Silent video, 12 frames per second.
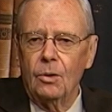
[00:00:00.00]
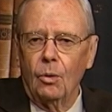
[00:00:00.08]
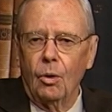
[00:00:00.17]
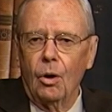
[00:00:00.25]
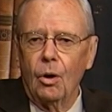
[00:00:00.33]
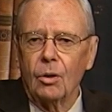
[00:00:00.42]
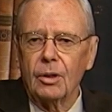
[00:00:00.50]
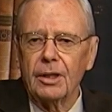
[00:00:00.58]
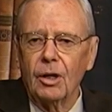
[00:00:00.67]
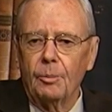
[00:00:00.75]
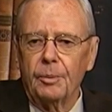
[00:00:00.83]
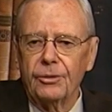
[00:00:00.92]
all
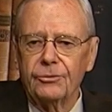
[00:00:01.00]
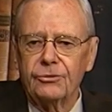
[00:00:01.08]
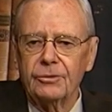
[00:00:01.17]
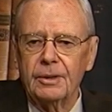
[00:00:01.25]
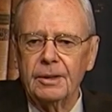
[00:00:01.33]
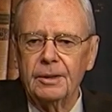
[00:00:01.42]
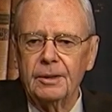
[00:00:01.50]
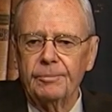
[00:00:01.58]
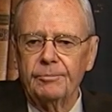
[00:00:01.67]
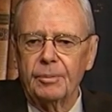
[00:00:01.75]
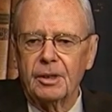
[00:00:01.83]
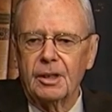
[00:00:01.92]
help us
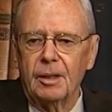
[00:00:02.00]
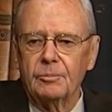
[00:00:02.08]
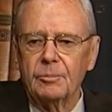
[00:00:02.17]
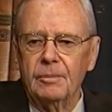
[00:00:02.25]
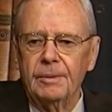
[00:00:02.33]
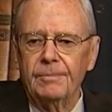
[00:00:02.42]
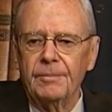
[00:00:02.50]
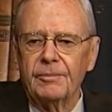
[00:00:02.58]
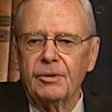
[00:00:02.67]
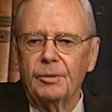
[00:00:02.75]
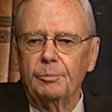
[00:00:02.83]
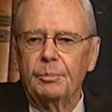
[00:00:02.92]
become
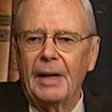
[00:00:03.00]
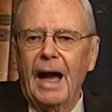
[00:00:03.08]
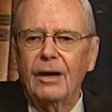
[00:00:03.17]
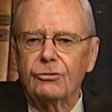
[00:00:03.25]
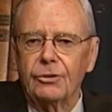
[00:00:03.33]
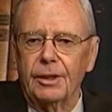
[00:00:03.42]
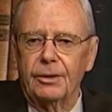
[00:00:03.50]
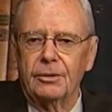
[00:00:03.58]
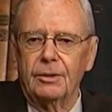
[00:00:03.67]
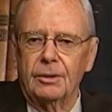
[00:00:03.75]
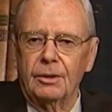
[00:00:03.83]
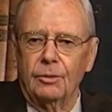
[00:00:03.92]
compassionate
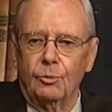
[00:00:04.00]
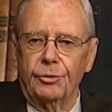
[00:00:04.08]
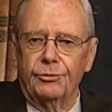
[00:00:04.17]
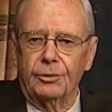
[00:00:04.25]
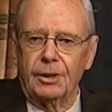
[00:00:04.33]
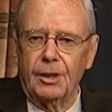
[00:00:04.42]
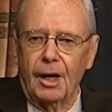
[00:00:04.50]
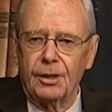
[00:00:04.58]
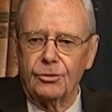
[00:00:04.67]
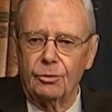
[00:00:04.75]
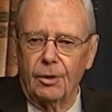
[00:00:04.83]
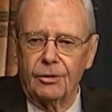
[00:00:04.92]
with
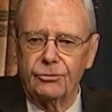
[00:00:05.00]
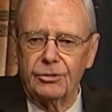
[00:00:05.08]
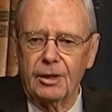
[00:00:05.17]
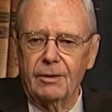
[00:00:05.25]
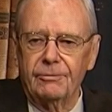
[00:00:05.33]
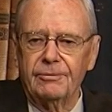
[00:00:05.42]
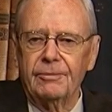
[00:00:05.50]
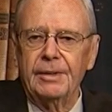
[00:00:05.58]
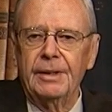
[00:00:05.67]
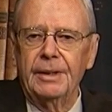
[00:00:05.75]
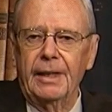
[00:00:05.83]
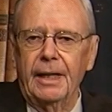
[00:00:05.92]
regard to ourselves
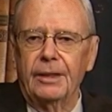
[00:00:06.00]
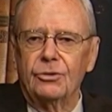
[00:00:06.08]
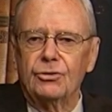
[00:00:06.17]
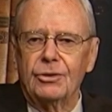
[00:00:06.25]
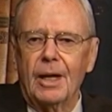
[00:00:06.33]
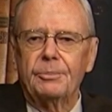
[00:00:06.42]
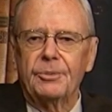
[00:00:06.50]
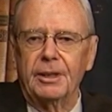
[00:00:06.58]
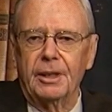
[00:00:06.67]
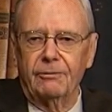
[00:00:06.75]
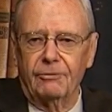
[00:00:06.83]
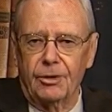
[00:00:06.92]
and
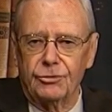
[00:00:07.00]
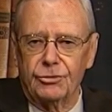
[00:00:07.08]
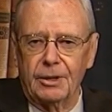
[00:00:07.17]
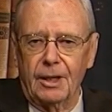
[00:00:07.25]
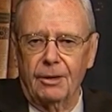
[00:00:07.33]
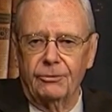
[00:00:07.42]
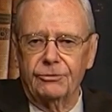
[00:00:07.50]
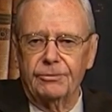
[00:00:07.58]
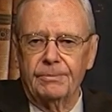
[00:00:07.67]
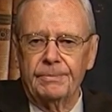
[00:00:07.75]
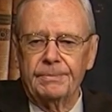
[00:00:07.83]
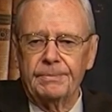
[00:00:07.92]
accepting of ourselves.
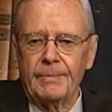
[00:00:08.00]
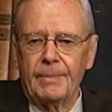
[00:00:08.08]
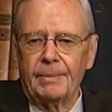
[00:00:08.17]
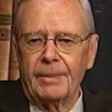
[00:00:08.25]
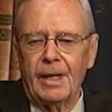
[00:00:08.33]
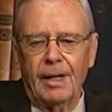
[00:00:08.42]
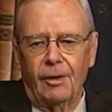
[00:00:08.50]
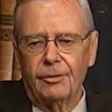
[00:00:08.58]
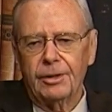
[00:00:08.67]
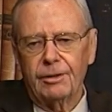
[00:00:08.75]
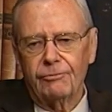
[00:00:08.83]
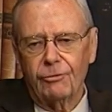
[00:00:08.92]
Our
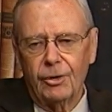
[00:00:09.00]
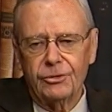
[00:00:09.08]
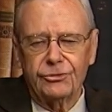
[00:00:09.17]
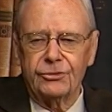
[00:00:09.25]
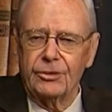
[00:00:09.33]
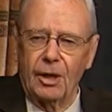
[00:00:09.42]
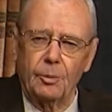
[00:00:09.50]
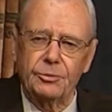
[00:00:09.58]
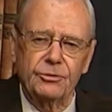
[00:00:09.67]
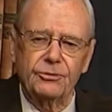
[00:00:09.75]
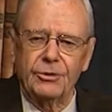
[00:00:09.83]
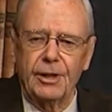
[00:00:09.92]
inner voice
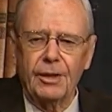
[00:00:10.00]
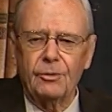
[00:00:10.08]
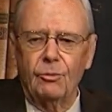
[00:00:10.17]
helps us in other